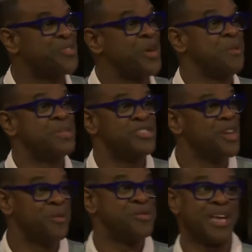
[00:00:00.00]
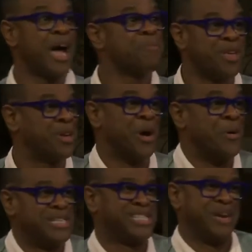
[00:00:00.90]
So he was, you know, he was like, I'm going to
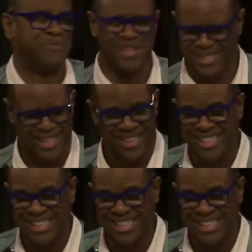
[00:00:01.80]
go and see if they're still